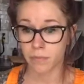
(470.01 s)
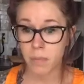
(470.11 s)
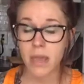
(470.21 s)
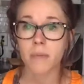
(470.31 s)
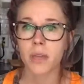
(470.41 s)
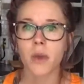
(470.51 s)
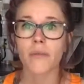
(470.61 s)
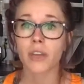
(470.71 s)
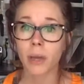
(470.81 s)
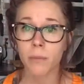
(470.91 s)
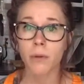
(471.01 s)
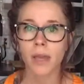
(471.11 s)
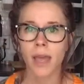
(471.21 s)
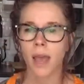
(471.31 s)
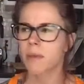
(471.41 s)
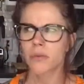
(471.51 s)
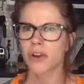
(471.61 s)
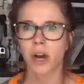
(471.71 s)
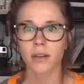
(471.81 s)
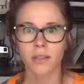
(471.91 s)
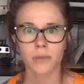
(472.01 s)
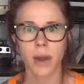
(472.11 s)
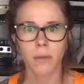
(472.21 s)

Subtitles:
you have to communicate. I mean, regardless, right?